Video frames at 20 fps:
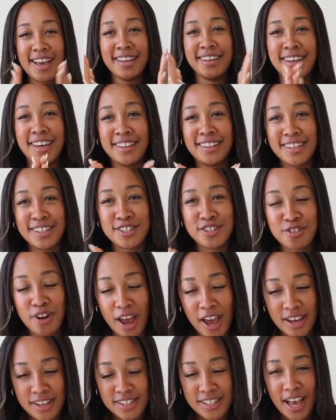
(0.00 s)
and get this
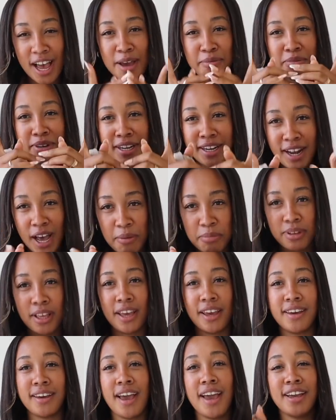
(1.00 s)
dress, I'm not
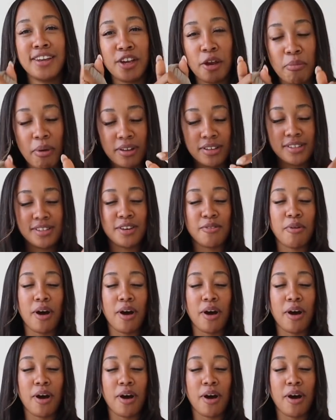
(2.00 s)
playing, and you're about to see